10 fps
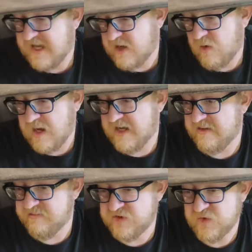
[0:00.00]
how I
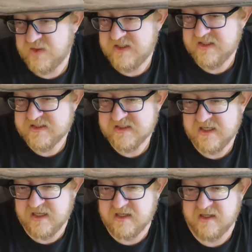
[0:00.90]
am doing it.
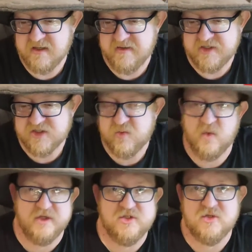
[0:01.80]
I uh, just
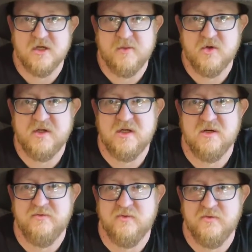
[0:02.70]
wanted to come on
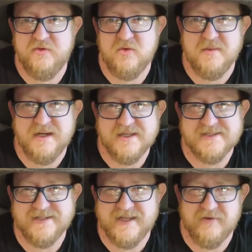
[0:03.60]
here for a few
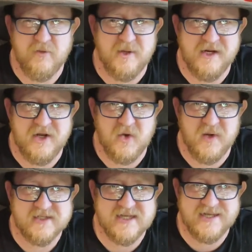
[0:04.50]
minutes and let everybody know
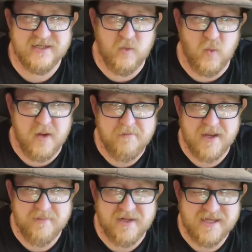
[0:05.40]
exactly what
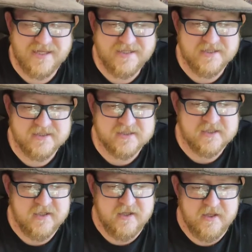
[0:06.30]
my plan is
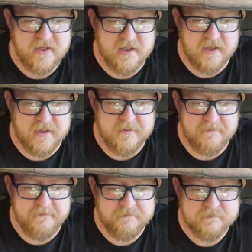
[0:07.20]

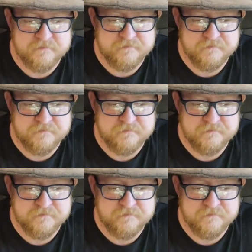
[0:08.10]
um,